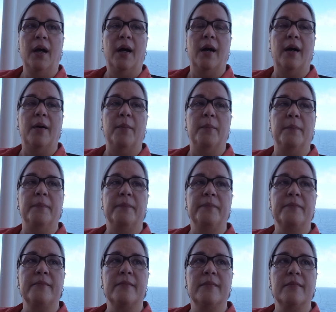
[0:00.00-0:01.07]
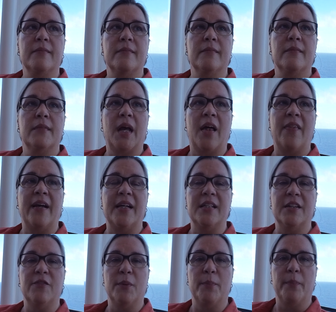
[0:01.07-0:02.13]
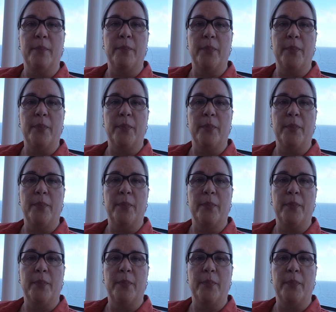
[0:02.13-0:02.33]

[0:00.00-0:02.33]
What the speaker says: Um, I think a different